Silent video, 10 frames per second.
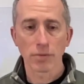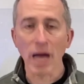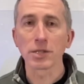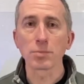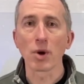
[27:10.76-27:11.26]

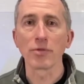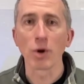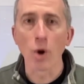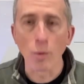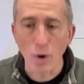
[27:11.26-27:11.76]
That is part
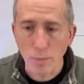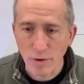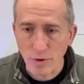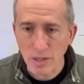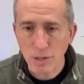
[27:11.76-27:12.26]
of your homework,
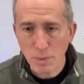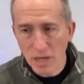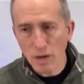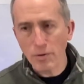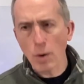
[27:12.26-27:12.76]
my friends.
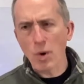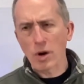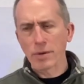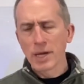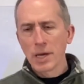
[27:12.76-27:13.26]
Speaking of
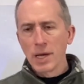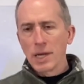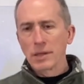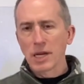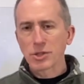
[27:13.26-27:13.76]
homework,
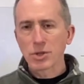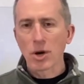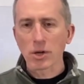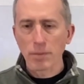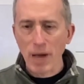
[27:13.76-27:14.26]
let's
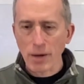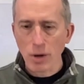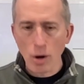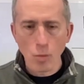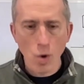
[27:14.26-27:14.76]
talk
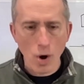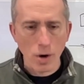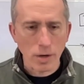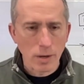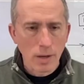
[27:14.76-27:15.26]
about
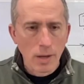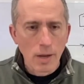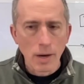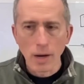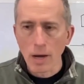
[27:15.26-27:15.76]
homework.
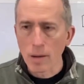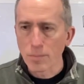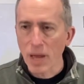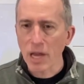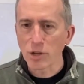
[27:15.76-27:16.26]

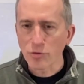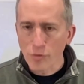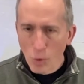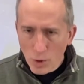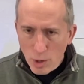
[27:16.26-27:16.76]
Page
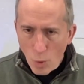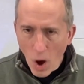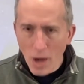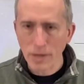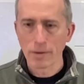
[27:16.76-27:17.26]

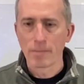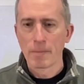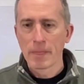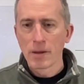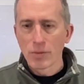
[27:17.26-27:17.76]
41.
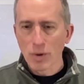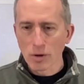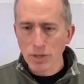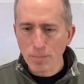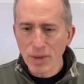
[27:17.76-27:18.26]

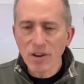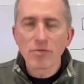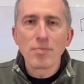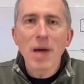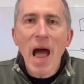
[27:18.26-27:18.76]
There's a bit
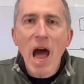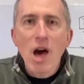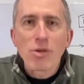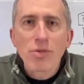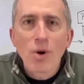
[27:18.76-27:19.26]
of
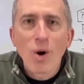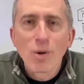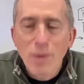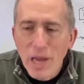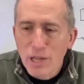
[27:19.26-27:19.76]
math
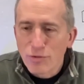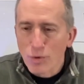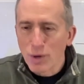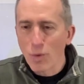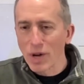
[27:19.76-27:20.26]
on page
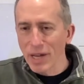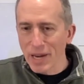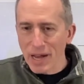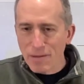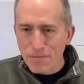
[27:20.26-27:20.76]
41,
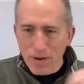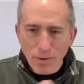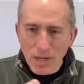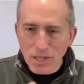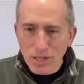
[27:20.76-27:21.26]
and I am
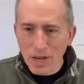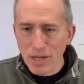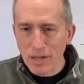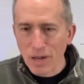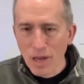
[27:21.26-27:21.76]
very
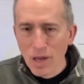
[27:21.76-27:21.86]
excited